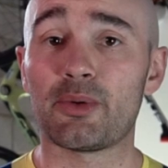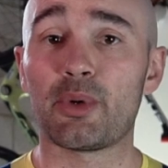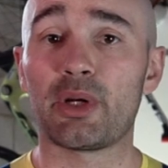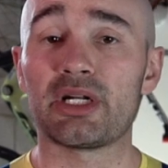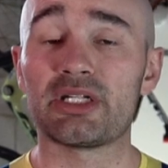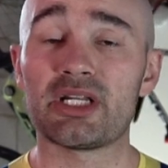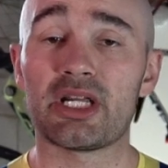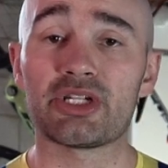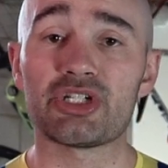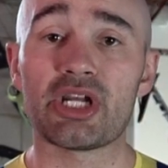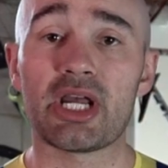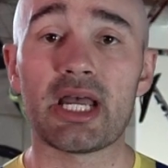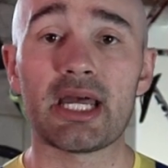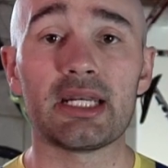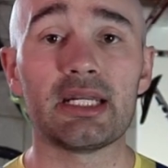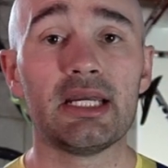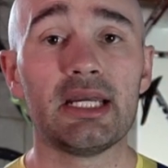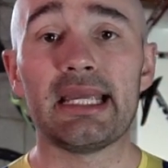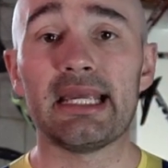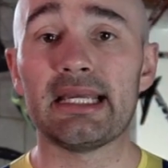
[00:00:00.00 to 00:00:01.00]
want to touch
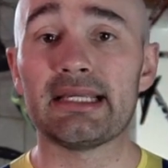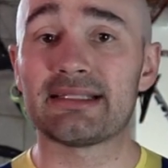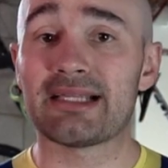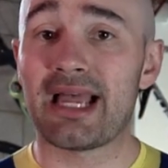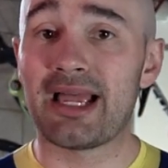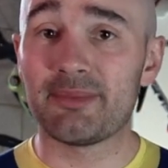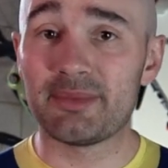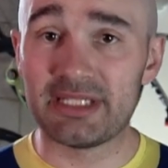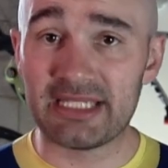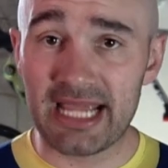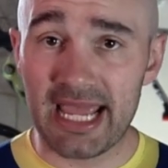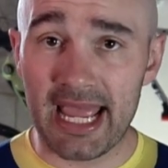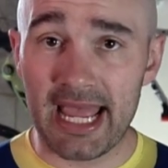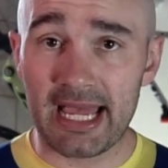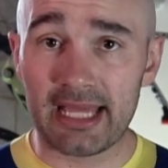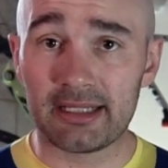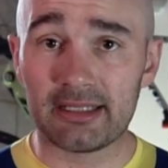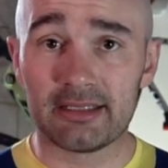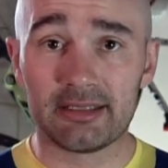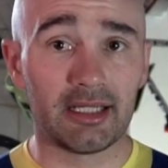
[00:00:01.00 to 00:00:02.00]
on is I'm a
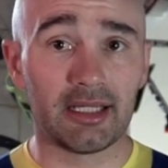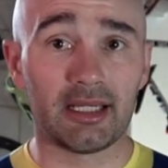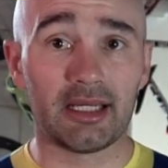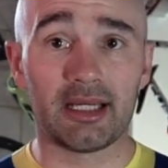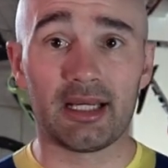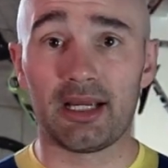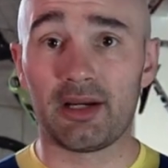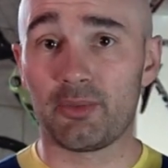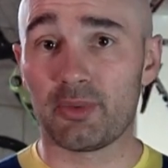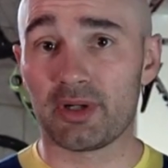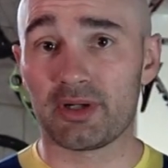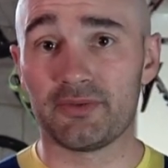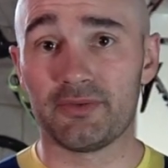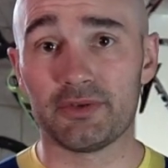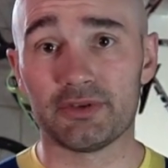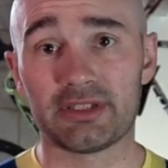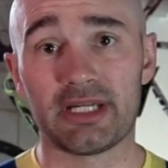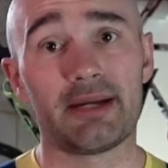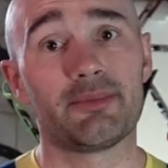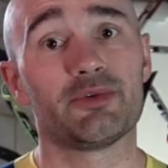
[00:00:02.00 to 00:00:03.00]
dad. Uh, I work a
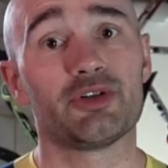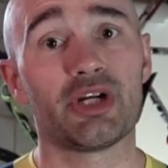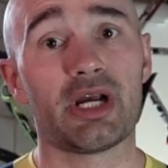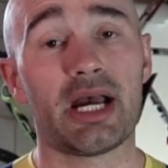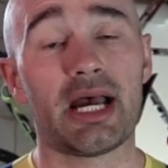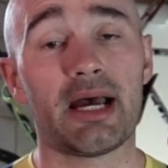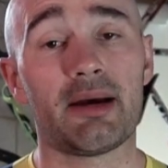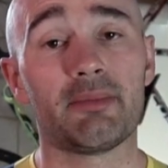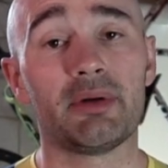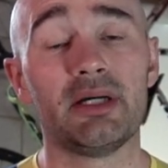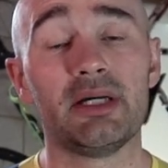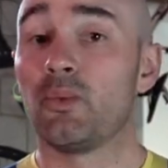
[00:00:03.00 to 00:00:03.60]
full-time job.